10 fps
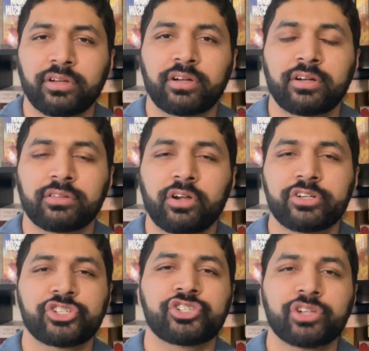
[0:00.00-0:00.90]
a
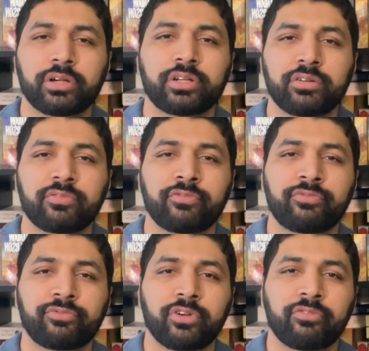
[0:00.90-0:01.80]
large chunk
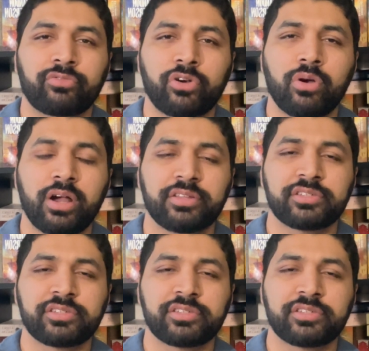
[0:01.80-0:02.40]
of Rohan's